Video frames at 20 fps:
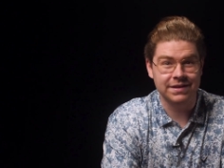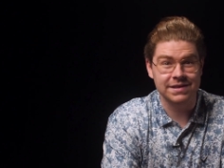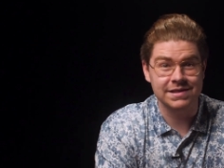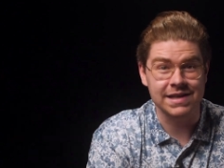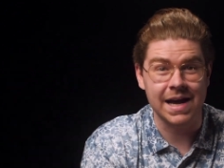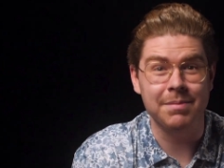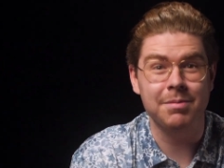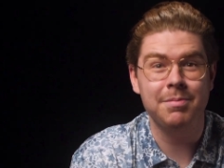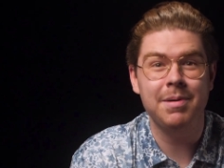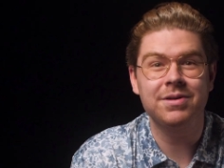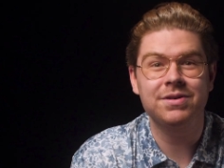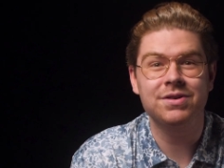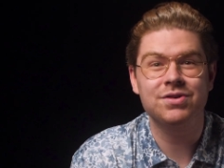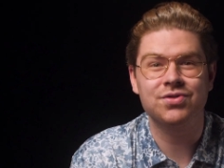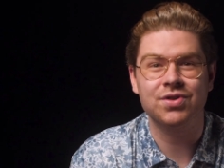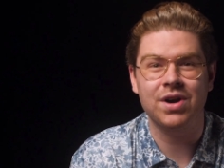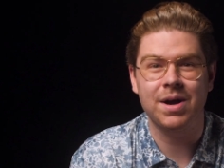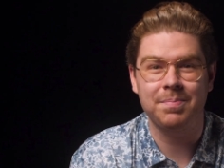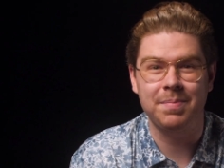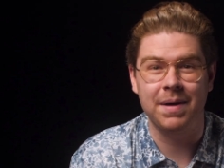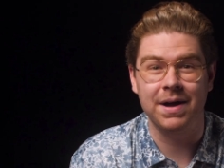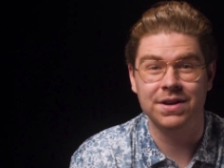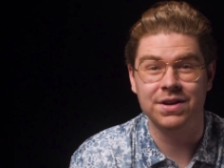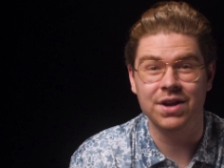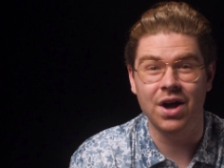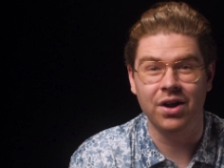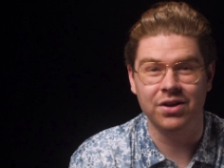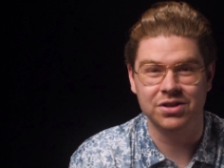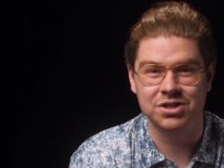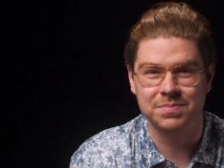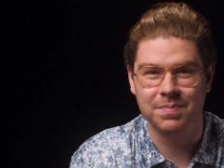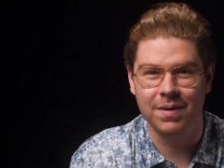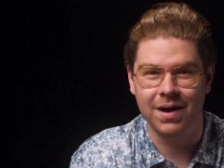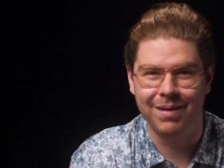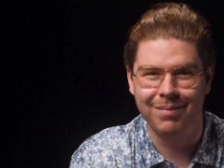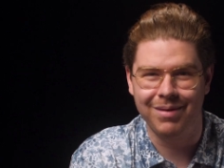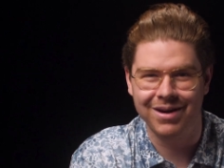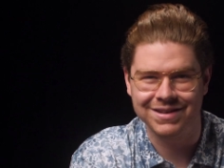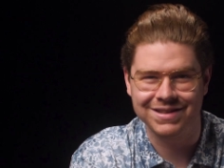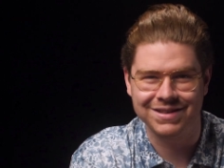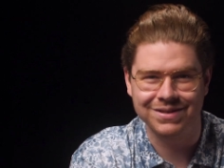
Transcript: because I'm about to drop a knowledge bomb on